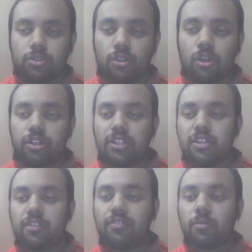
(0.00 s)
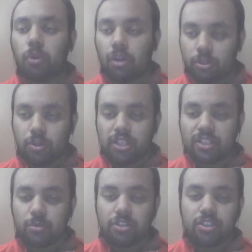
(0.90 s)
to the audience if they want to
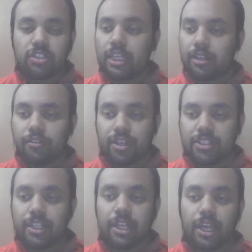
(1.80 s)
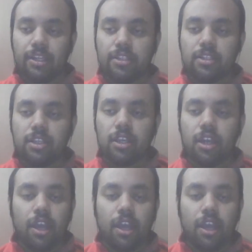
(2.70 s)
ask questions, they can raise their hands,